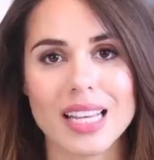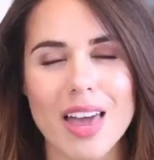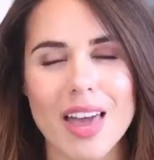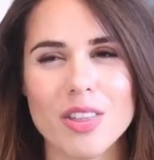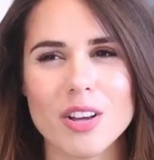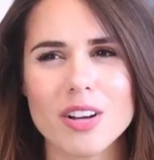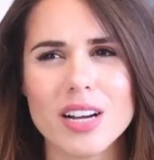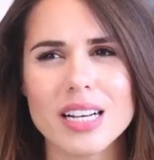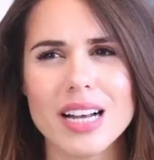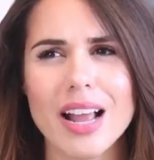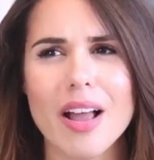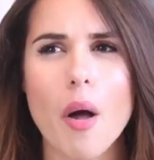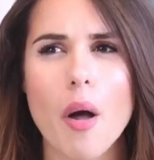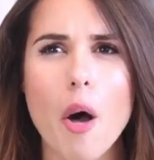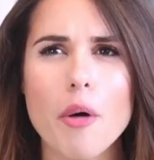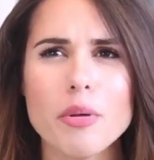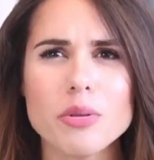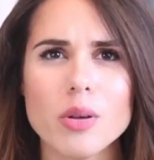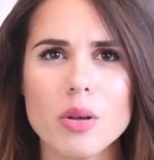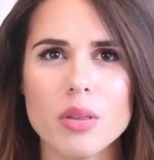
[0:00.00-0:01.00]
together. And I
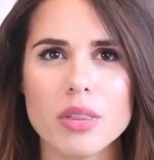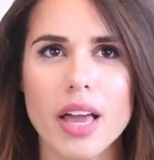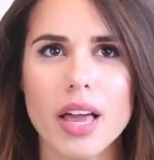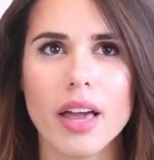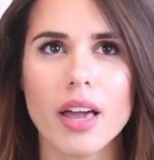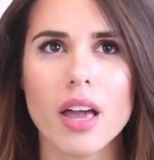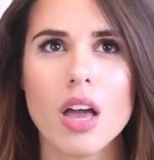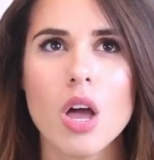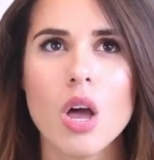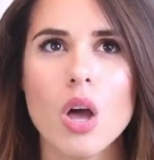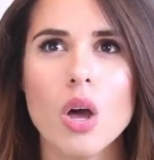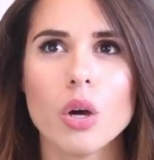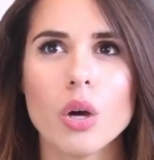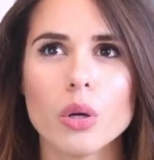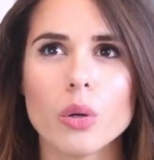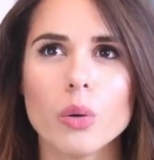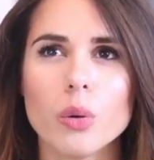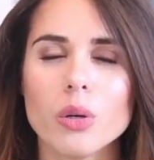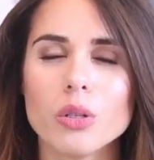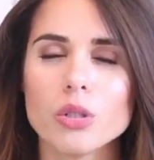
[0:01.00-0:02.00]
also think
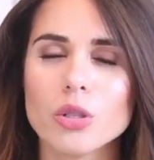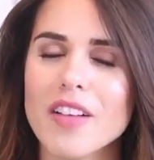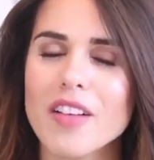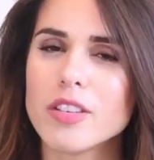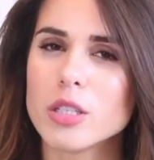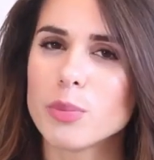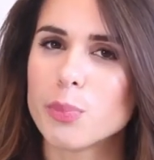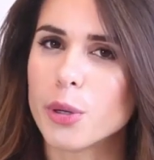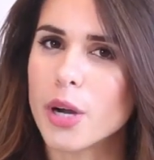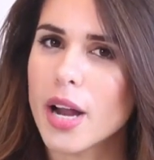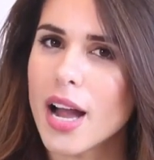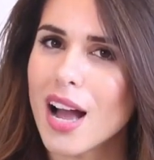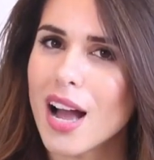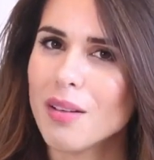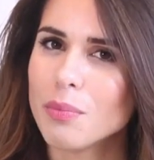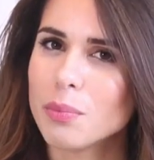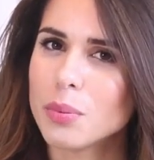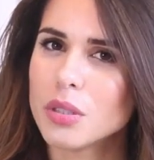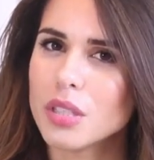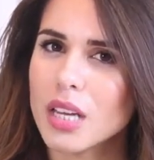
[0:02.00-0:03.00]
Google Drive is
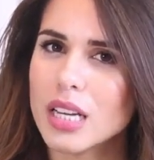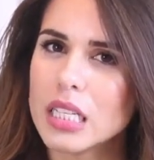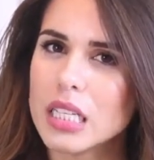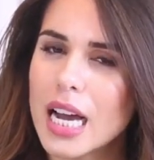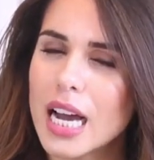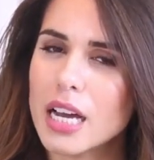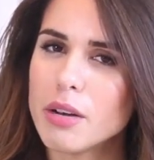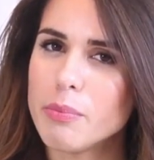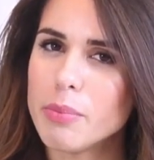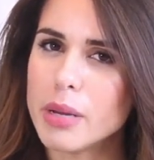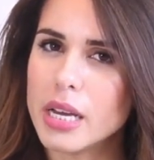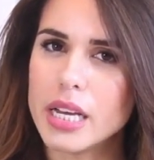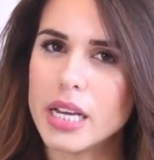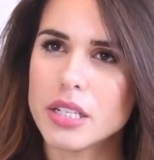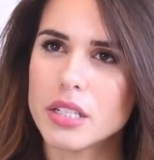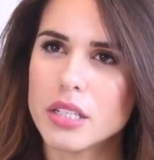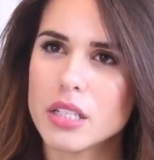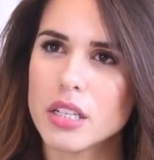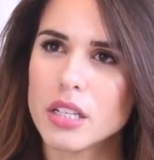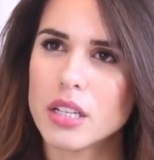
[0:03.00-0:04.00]
perhaps a tad
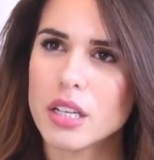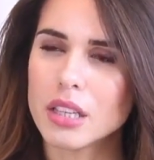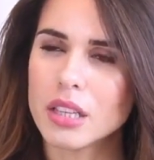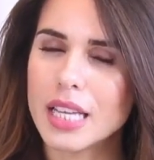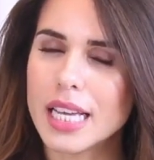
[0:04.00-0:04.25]
bit